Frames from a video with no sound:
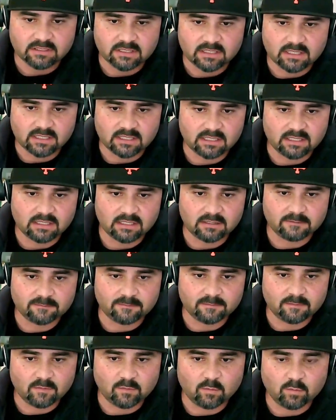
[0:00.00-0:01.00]
Uh,
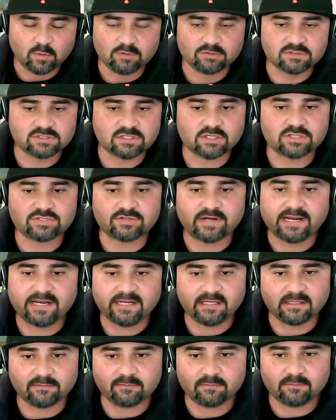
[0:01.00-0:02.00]
we will start
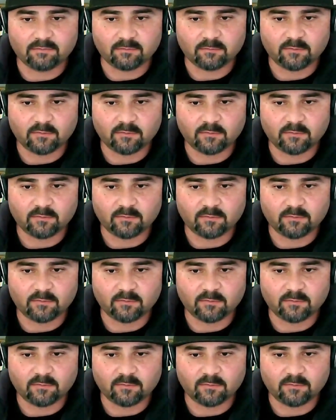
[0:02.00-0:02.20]
training them.